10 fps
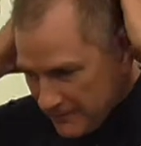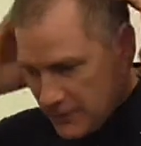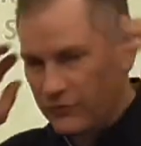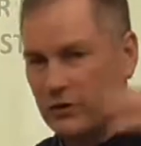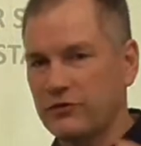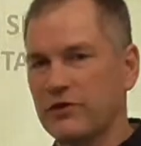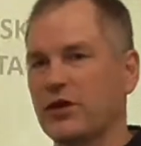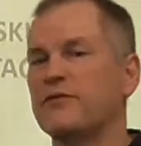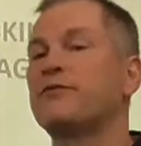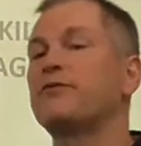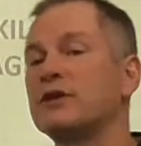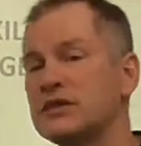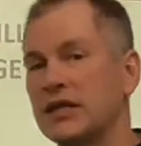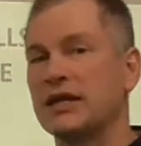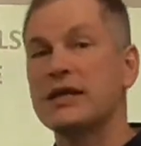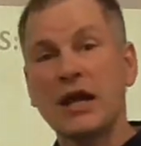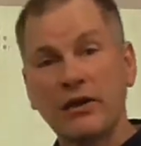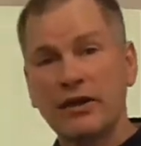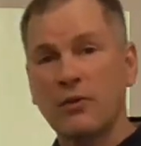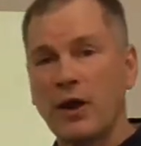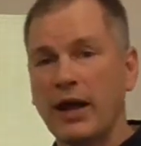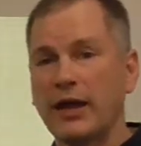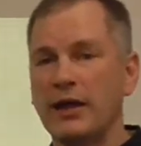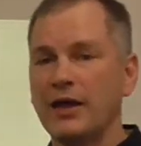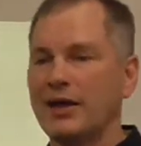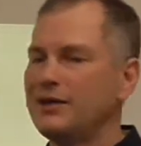And so it's confronting in a caring way.